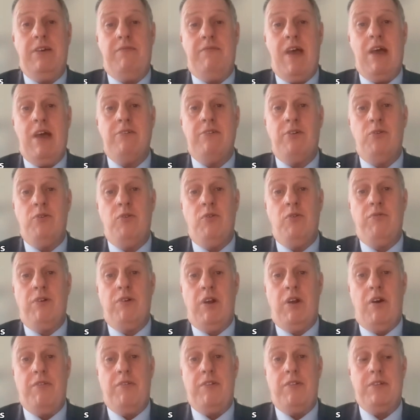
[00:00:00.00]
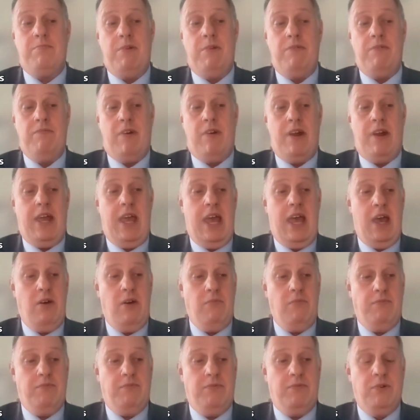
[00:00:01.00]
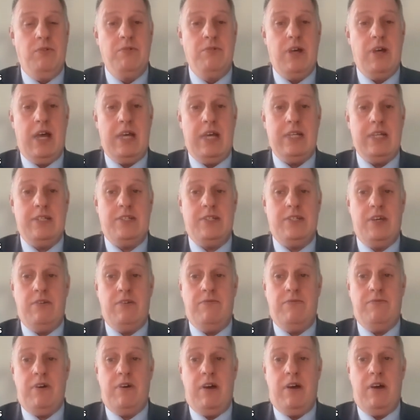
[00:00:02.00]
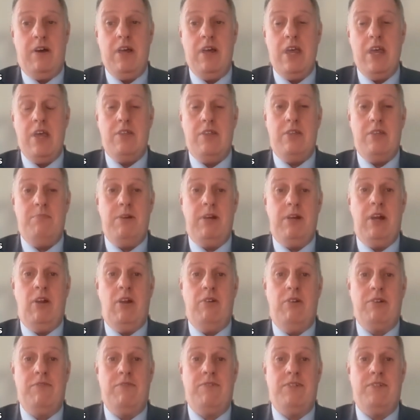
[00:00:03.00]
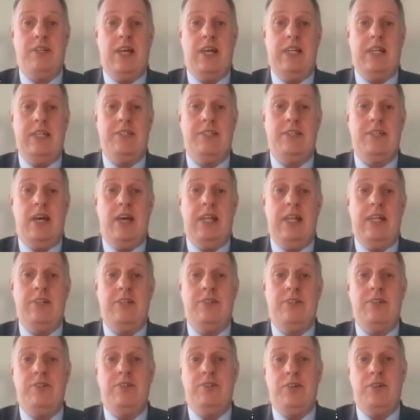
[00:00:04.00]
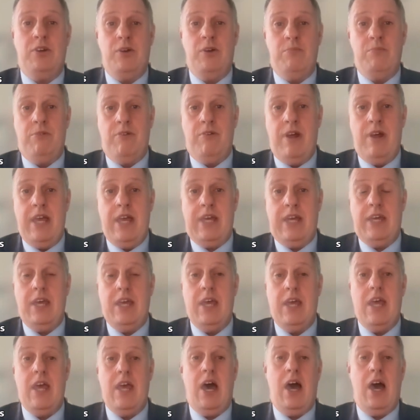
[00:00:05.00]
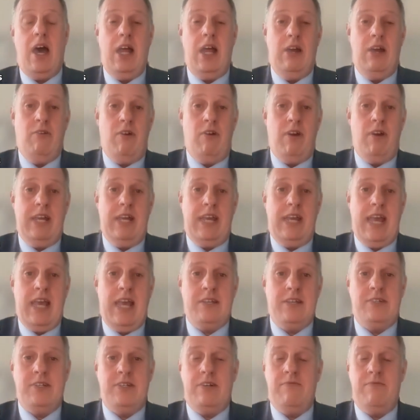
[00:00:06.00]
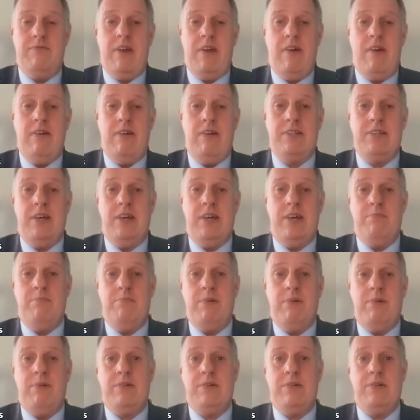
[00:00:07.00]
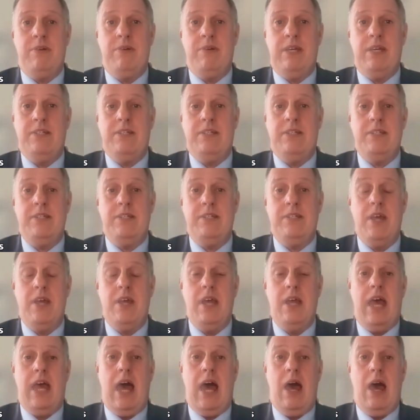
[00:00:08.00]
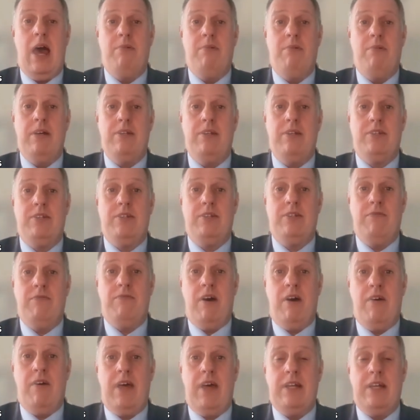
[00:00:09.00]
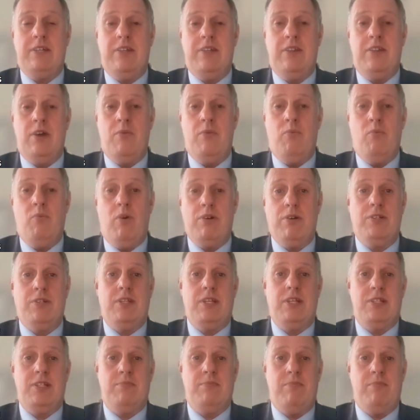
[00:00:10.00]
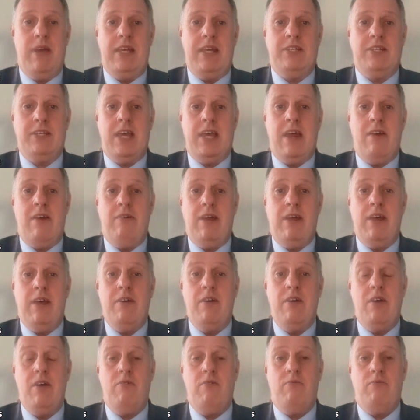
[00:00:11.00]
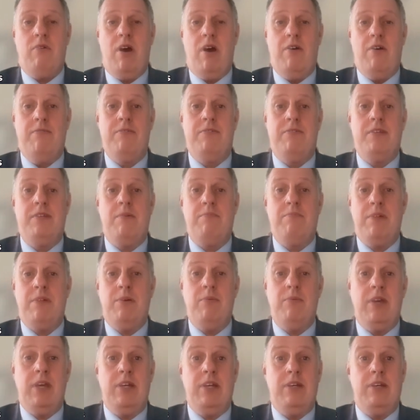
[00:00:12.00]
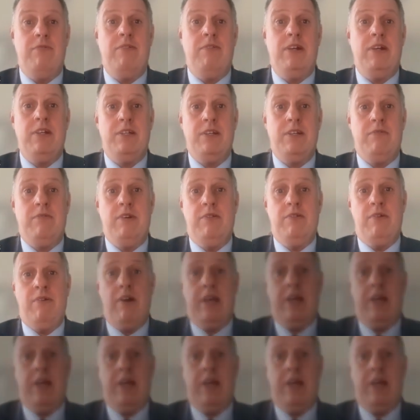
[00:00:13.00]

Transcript: really found an awful lot that's been very helpful uh, so far. There's been a lot of studies done into turmeric, hyaluronic acid, and various other bits and pieces, uh, but so far that's in the watch this space area rather than something we could definitively